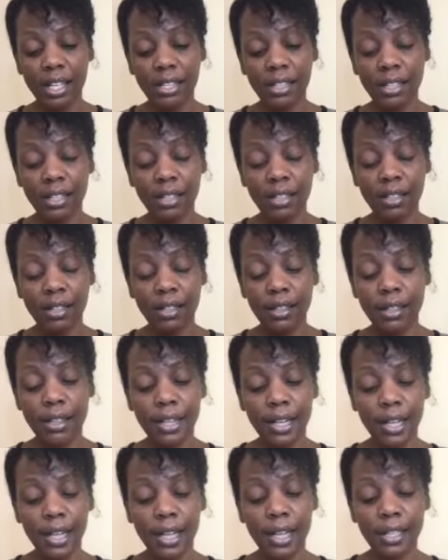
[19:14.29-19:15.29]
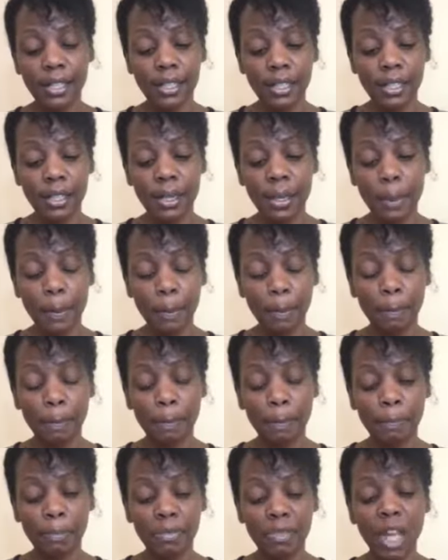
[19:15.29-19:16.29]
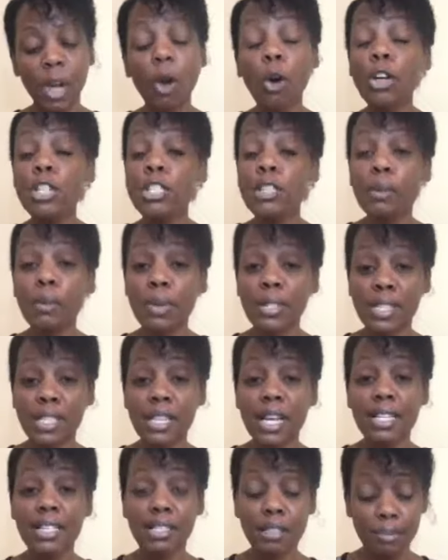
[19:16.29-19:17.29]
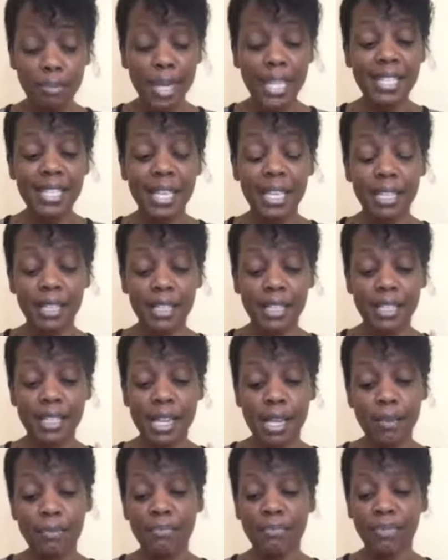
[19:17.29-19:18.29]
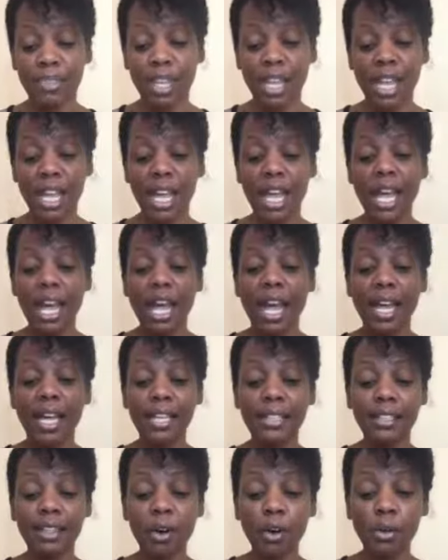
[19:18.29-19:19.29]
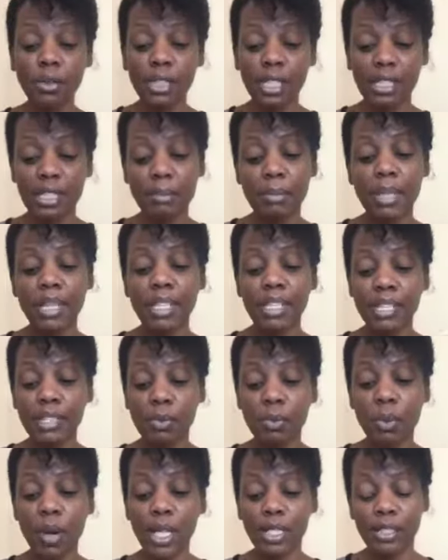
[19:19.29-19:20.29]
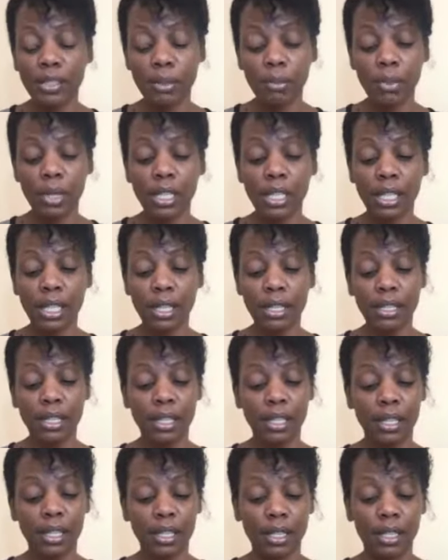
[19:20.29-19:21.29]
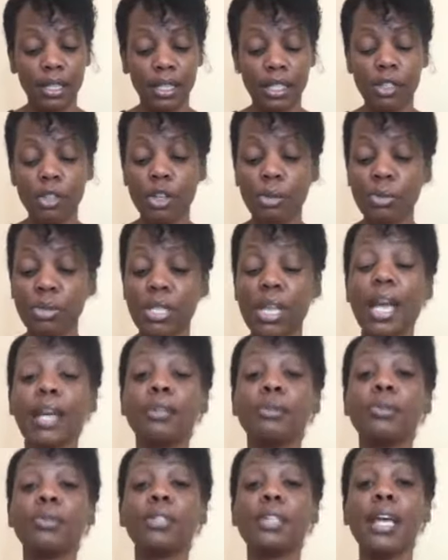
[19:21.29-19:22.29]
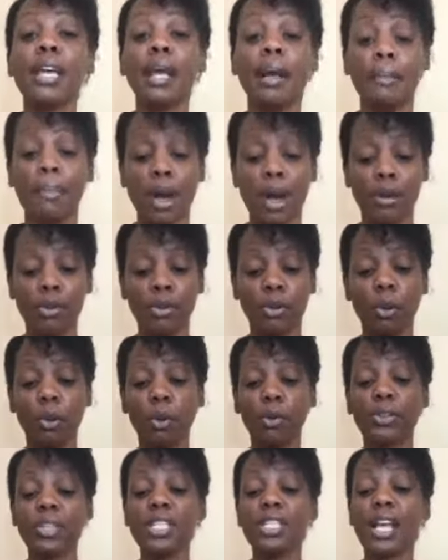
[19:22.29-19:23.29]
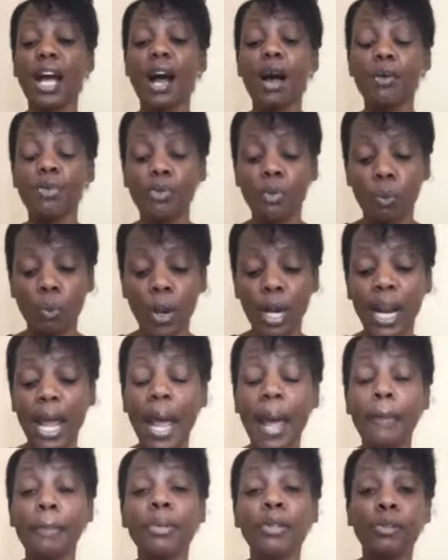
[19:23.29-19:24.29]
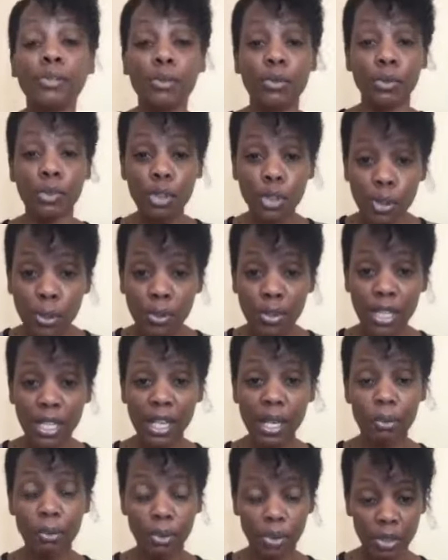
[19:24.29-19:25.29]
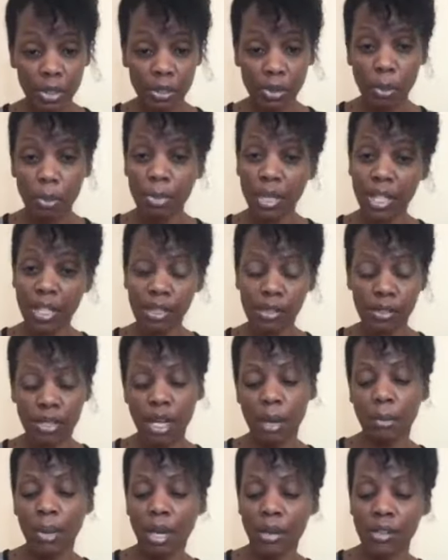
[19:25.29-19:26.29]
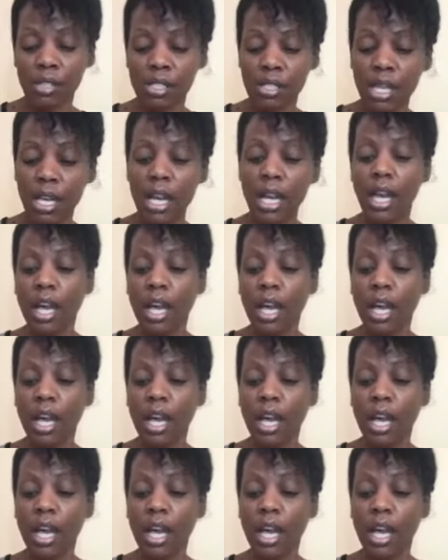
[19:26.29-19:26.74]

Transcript: the the the, um, the consequences are still basically the same in the old testament this is what what the the scriptures had to say about oh this is how what happened to children that were disobedient to their parents